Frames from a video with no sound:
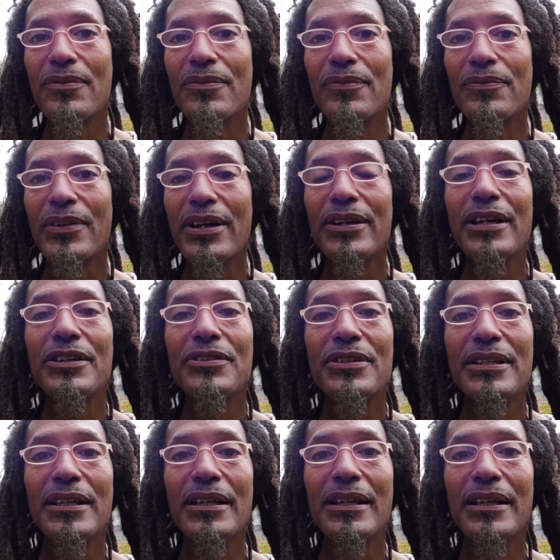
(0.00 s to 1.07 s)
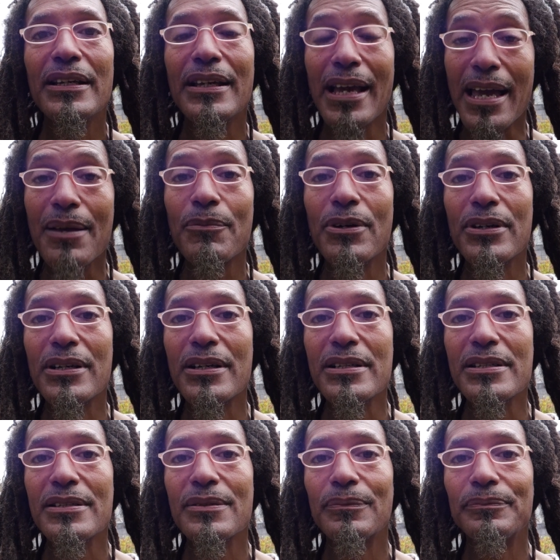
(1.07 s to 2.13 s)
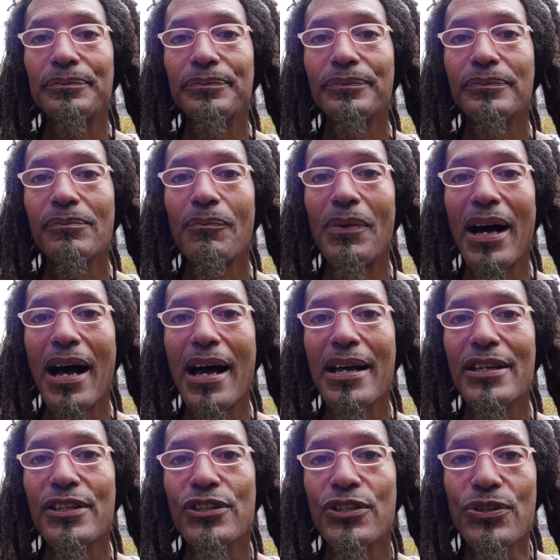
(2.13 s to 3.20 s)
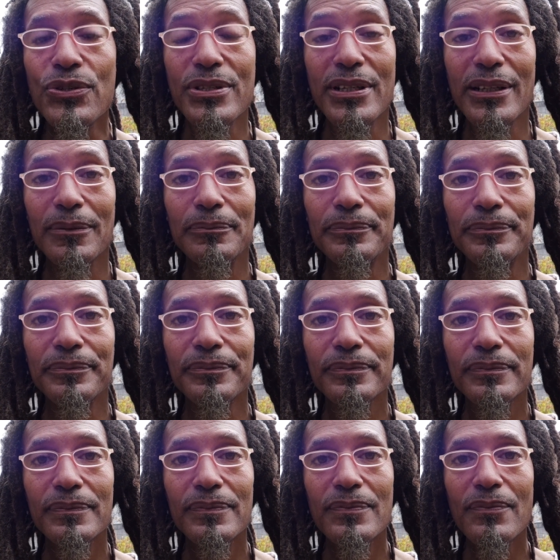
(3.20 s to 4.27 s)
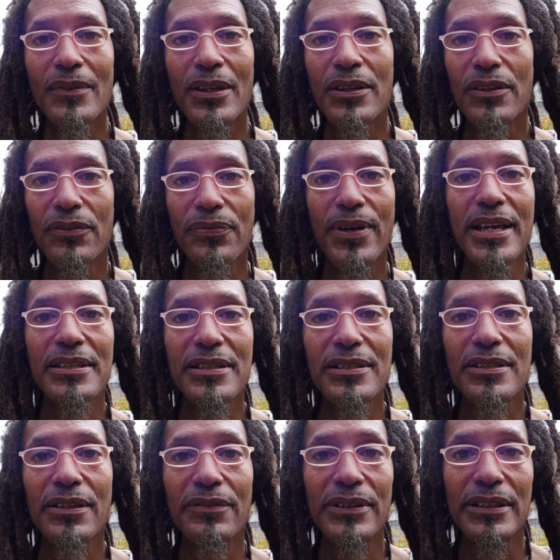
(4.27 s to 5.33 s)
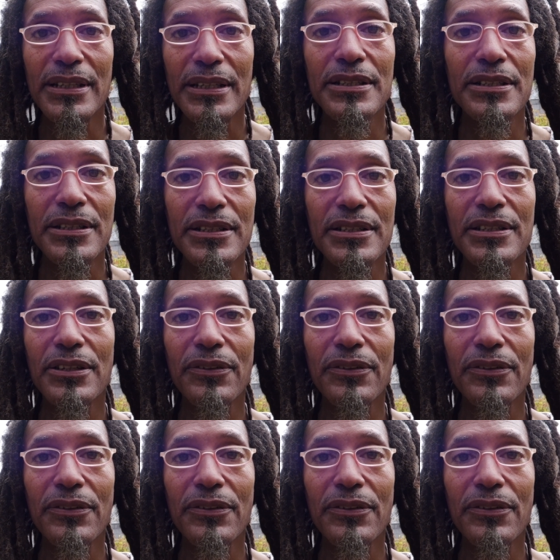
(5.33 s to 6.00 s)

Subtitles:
very interesting game on us by using the faces of indigenous, the